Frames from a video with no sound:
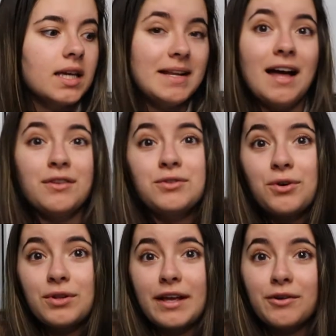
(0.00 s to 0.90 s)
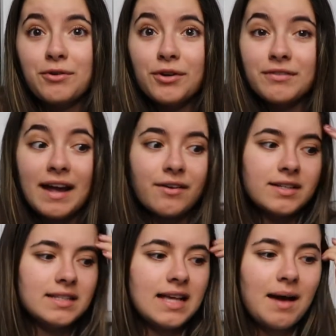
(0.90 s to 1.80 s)
but now this whole like
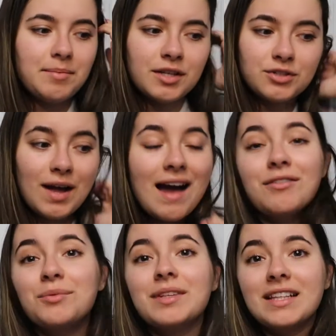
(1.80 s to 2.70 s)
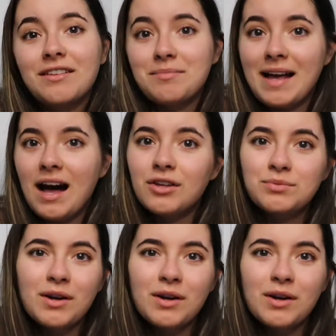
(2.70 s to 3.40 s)
coronavirus is happening, so I haven't really left my house.